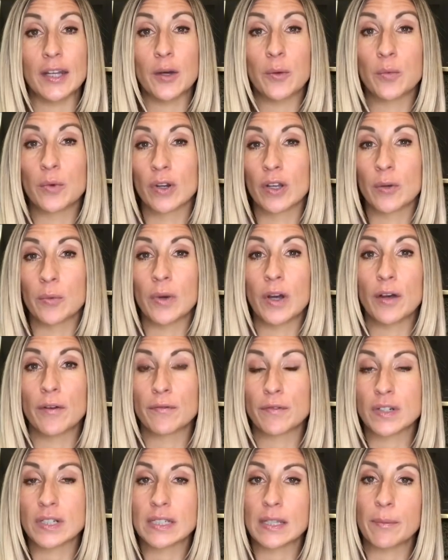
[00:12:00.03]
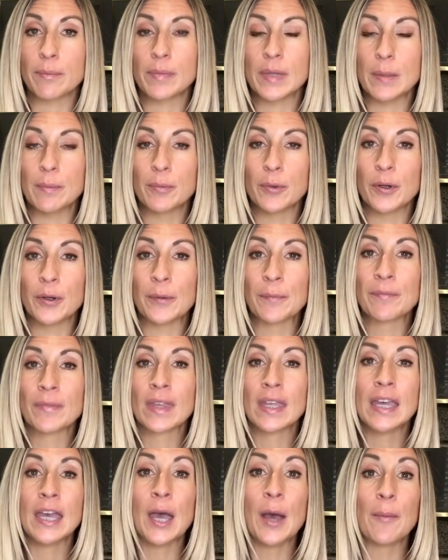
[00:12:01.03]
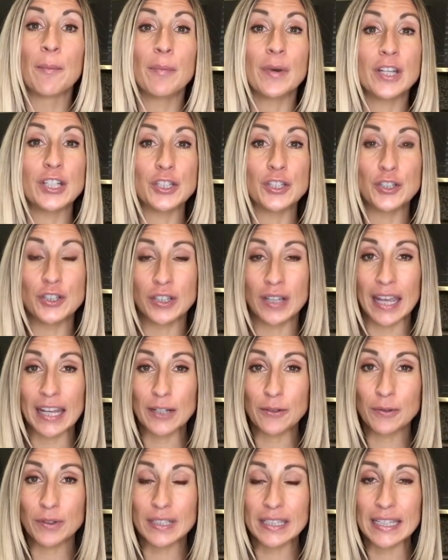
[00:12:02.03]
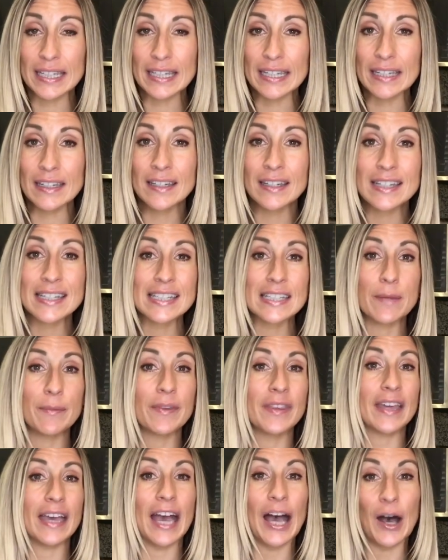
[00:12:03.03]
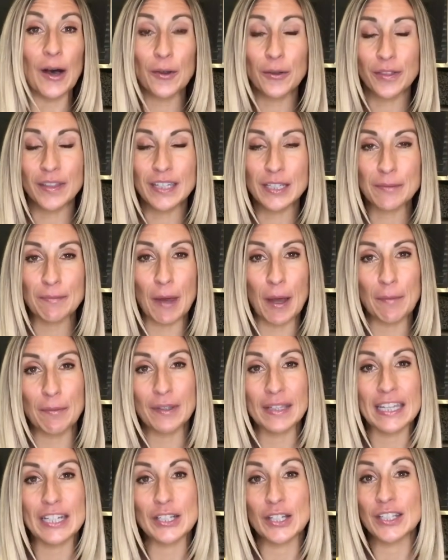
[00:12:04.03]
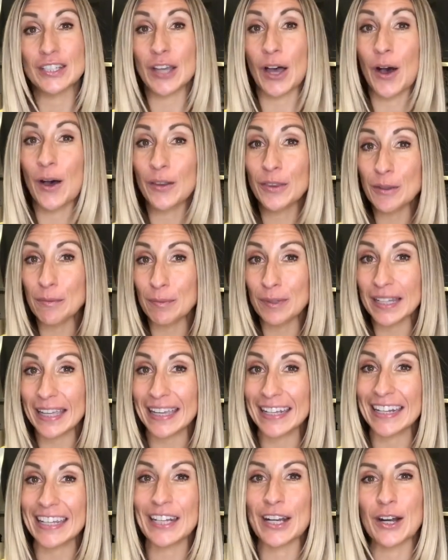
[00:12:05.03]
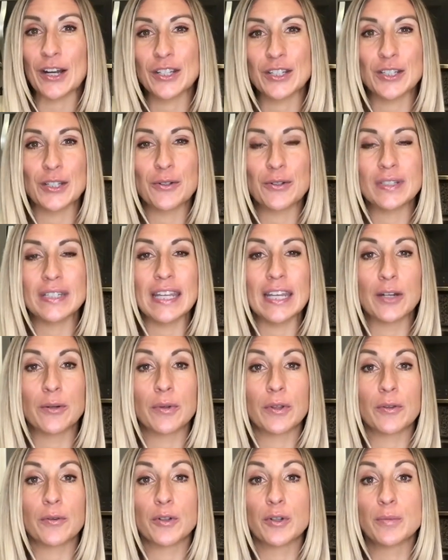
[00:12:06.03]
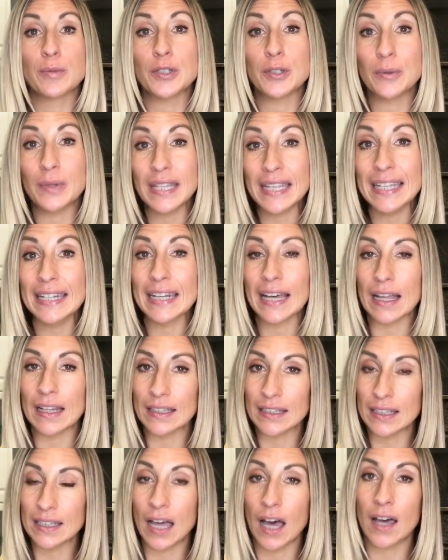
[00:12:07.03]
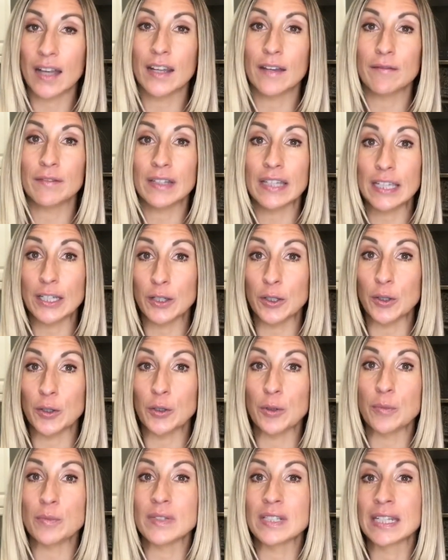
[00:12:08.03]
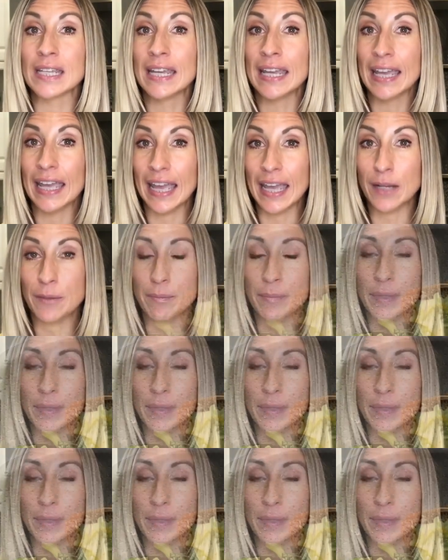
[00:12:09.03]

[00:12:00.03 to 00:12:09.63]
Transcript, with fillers: don't work well for some people, but generally, some of the healthiest populations on the planet are associated with groups who eat a lot of legumes and